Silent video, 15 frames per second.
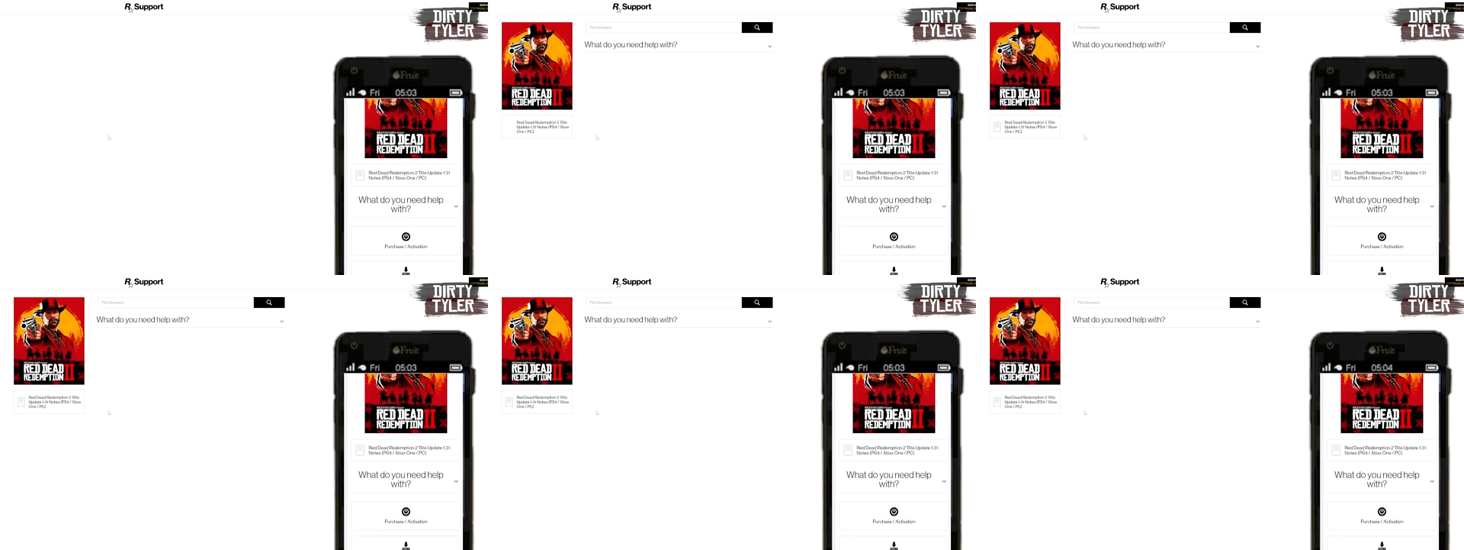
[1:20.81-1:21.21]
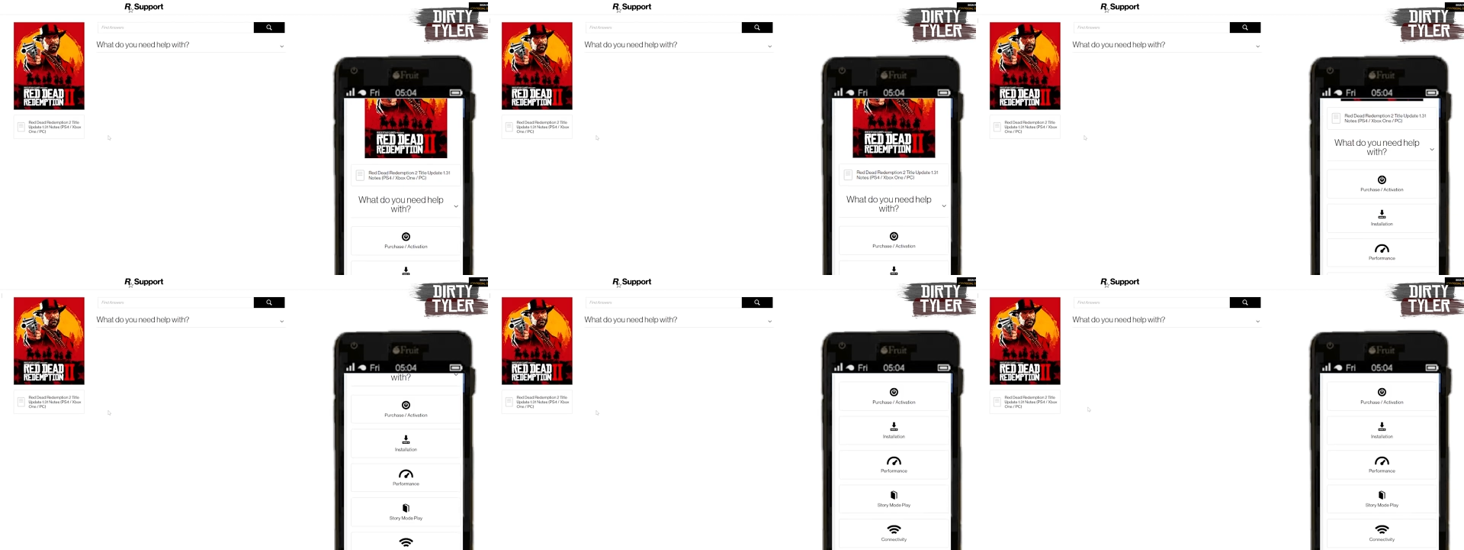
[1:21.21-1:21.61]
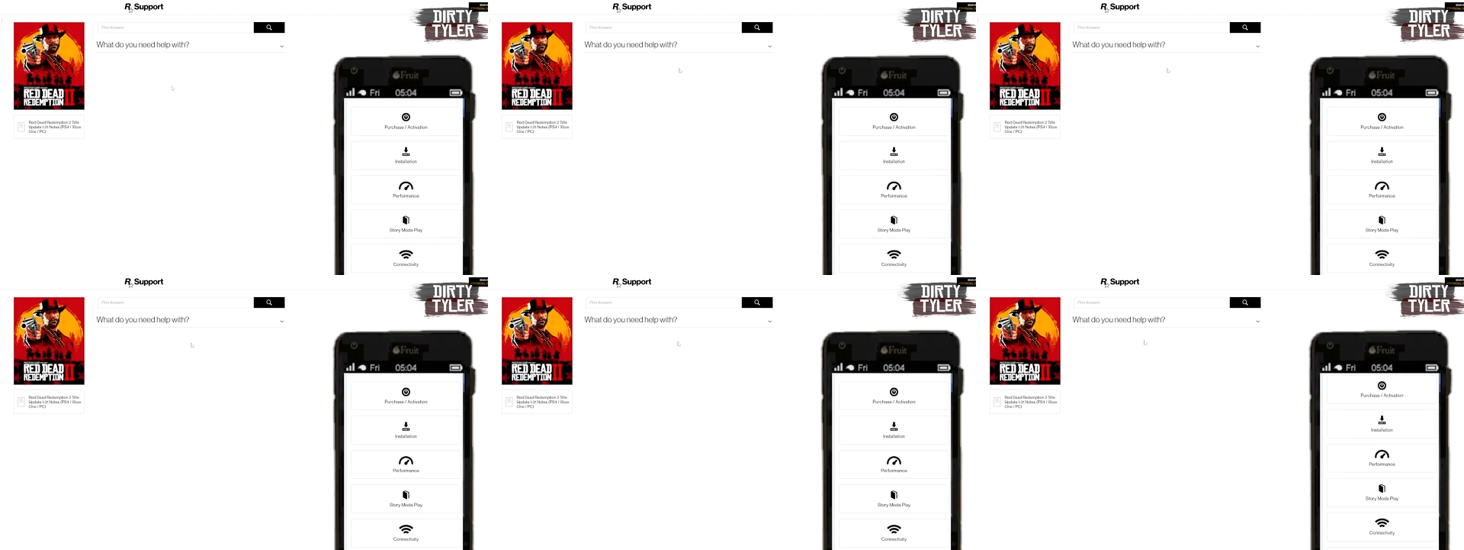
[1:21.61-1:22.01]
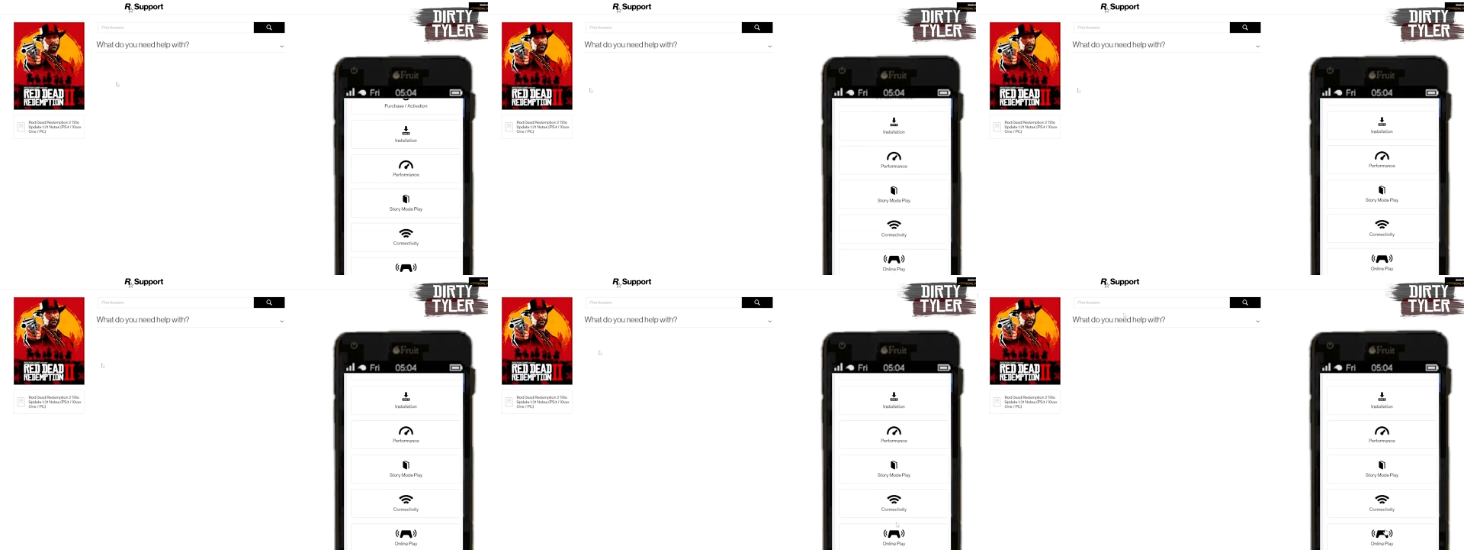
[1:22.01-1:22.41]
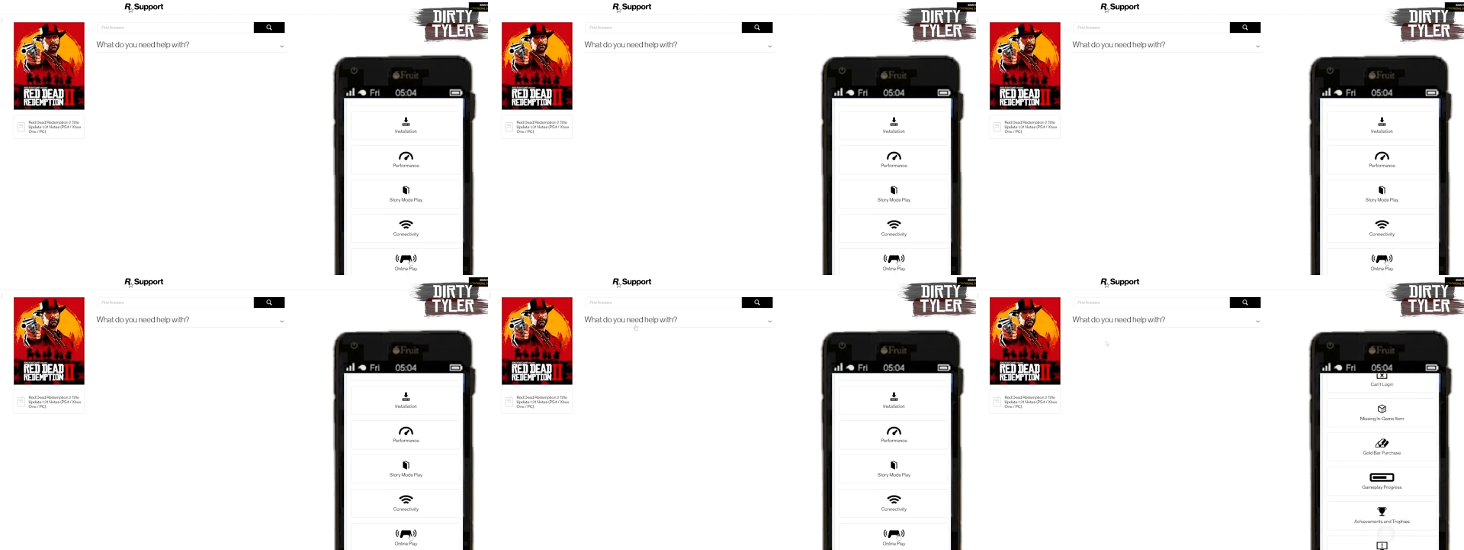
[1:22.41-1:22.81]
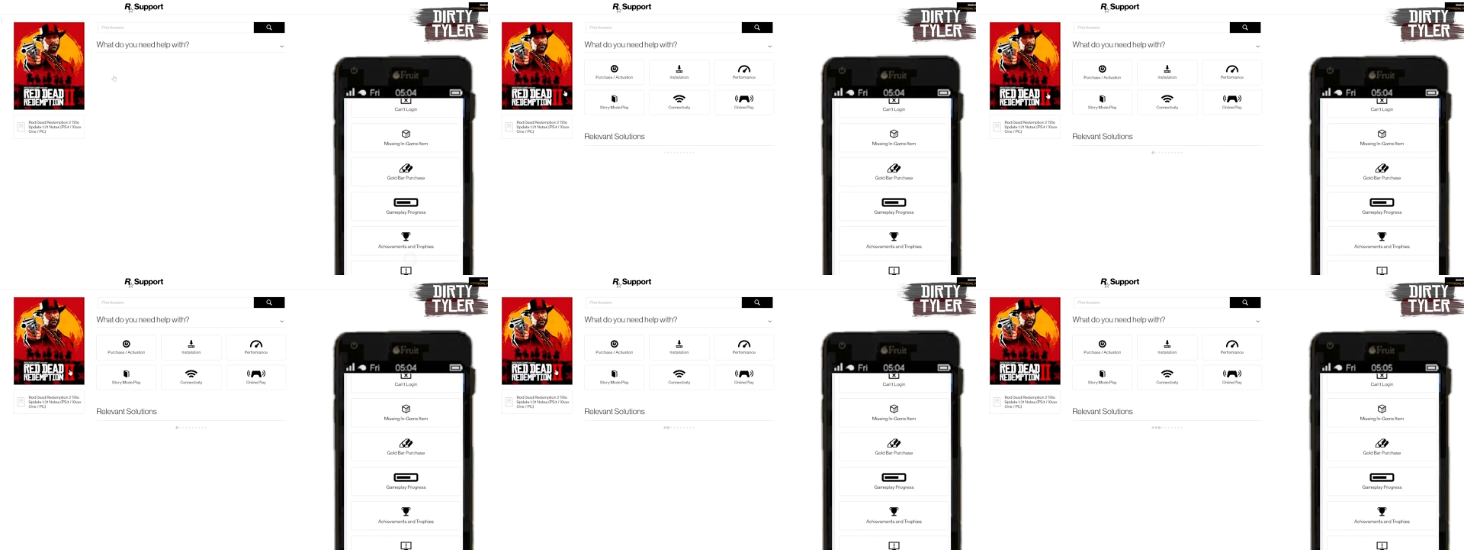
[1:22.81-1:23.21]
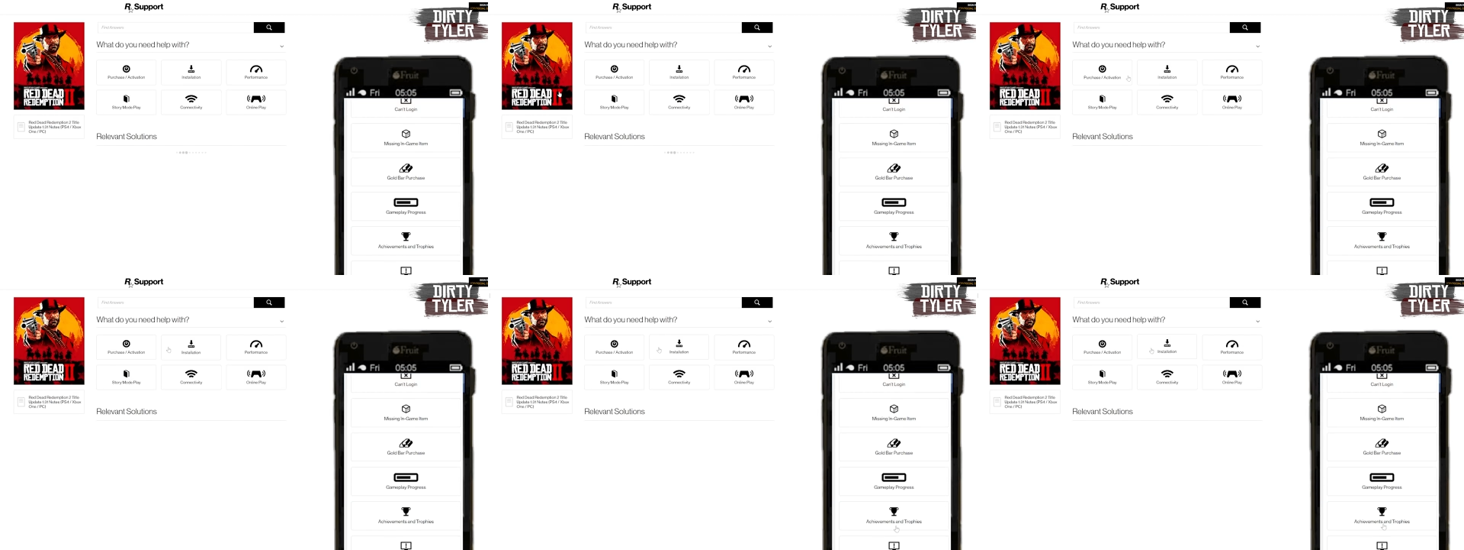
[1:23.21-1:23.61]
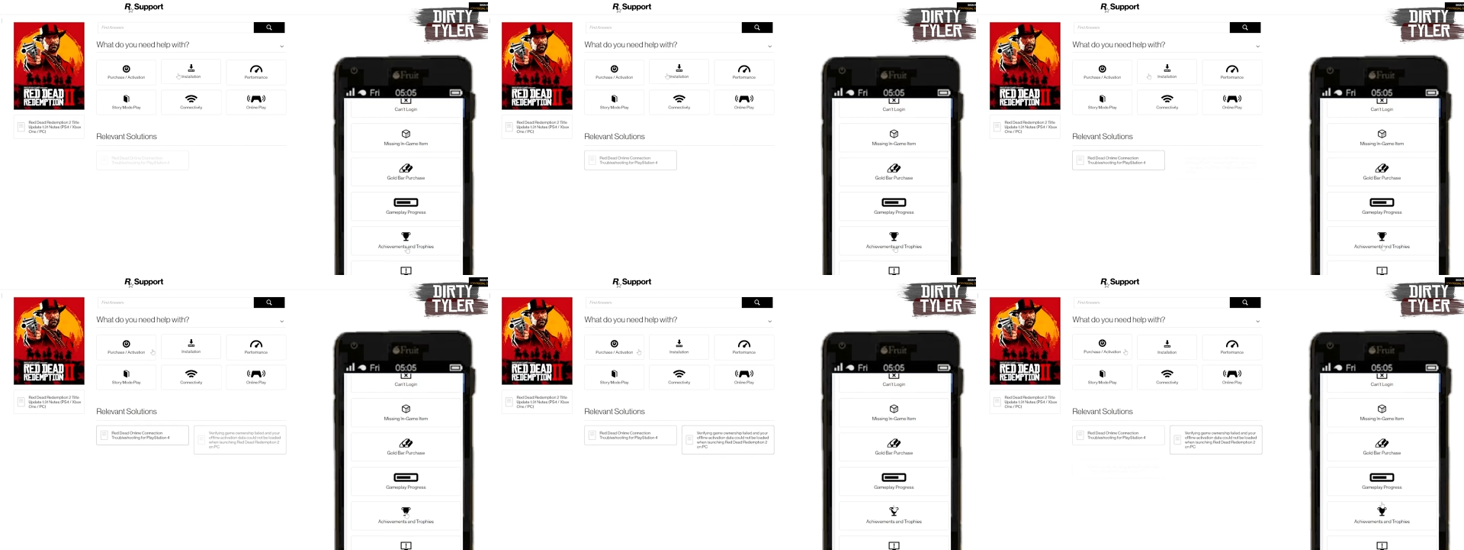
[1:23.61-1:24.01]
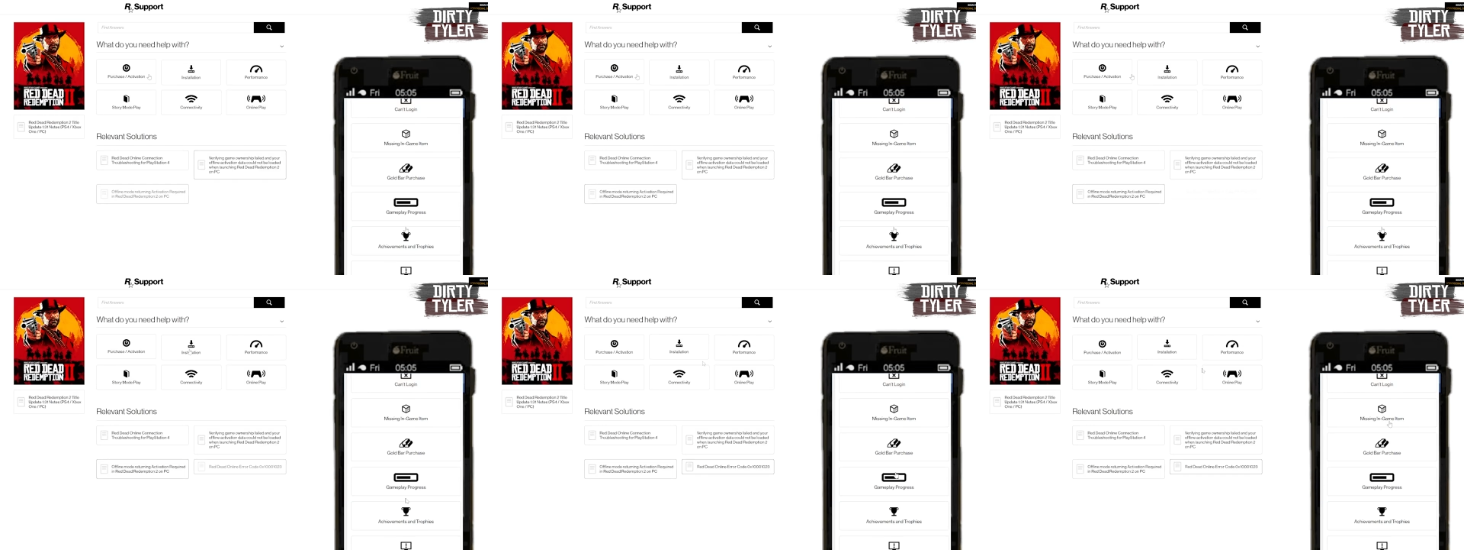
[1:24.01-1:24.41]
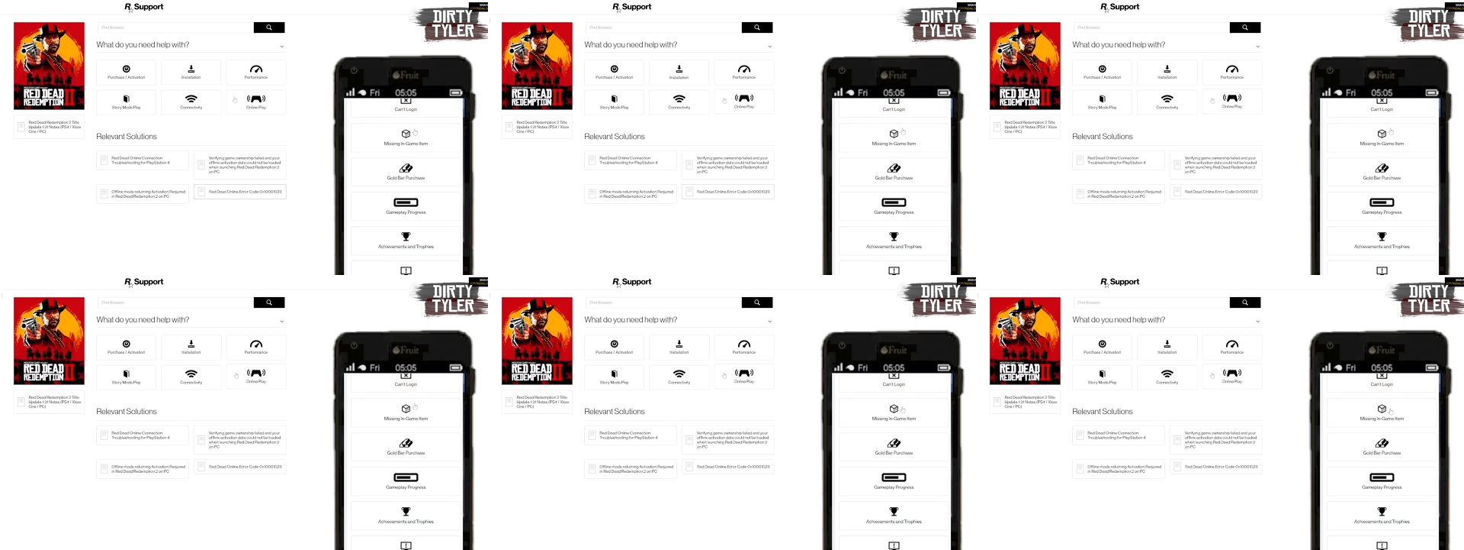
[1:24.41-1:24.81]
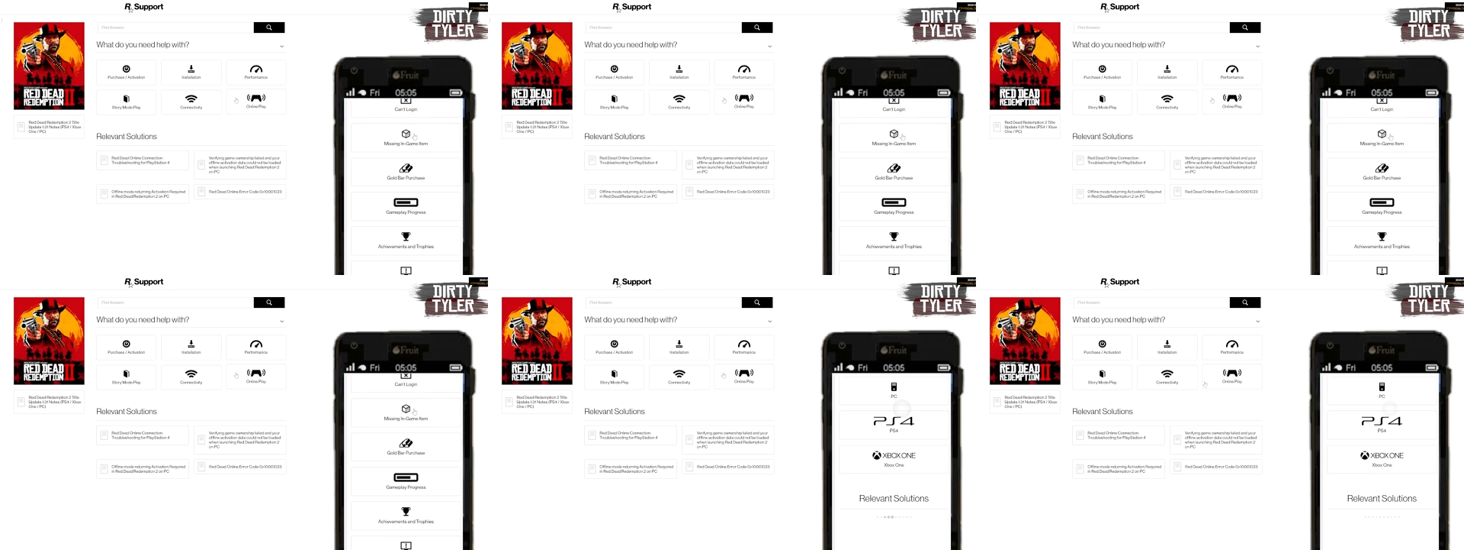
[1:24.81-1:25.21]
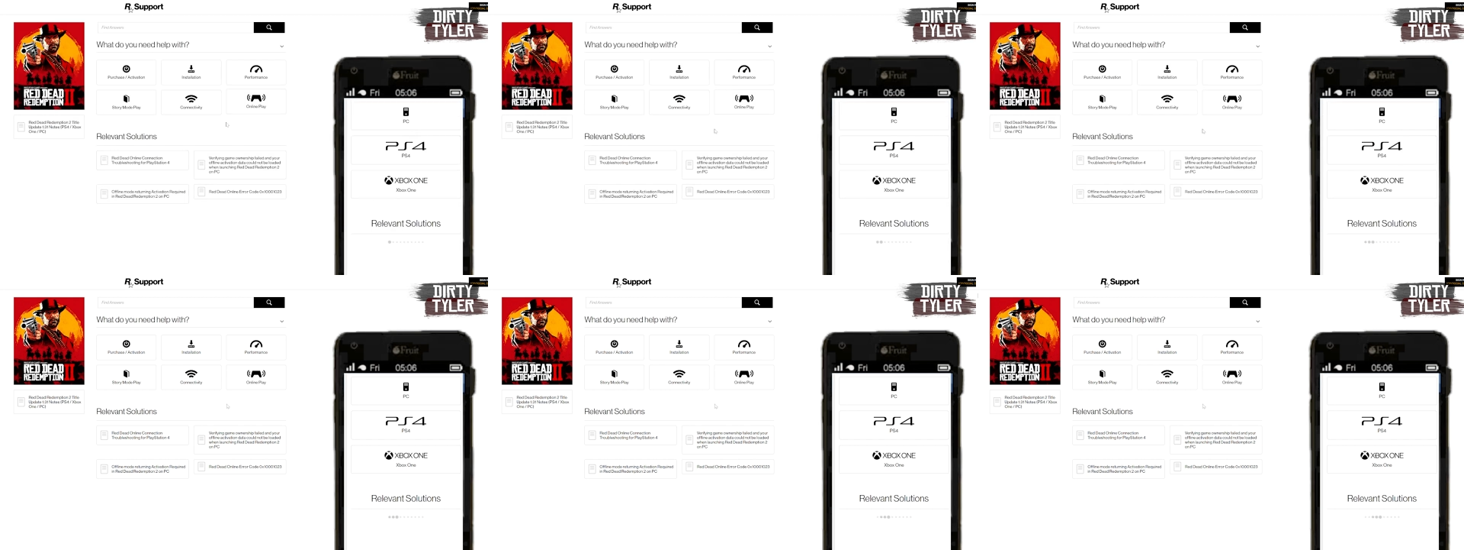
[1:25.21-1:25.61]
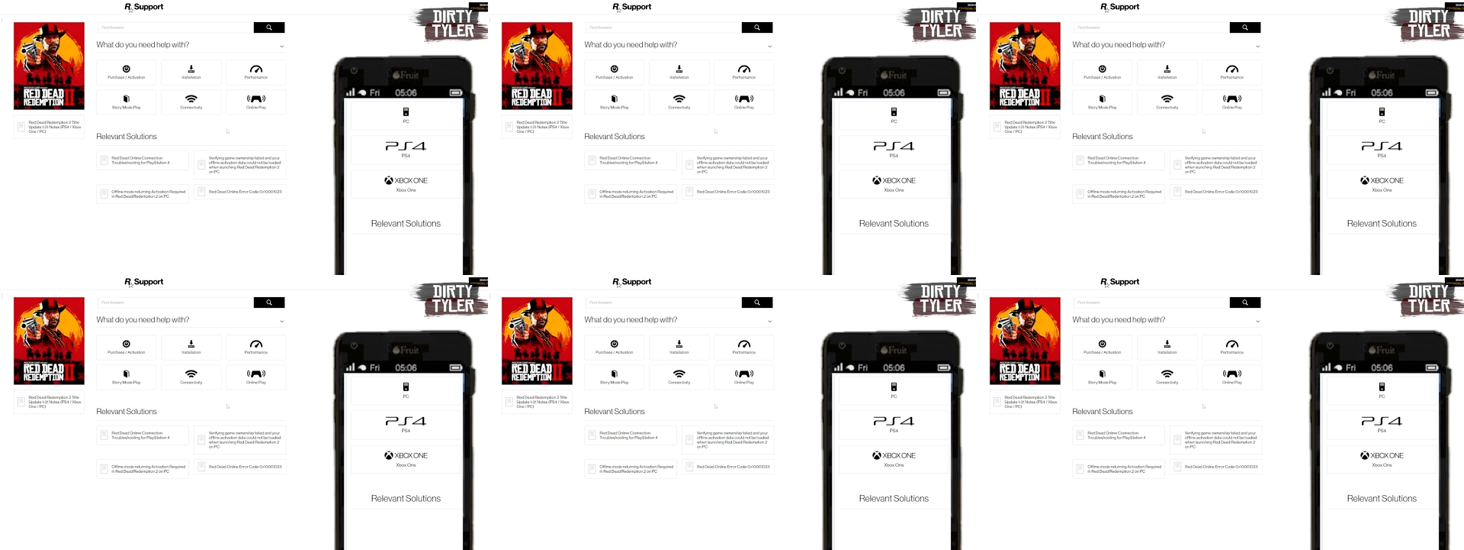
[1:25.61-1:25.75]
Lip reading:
[unreadable: no face in view]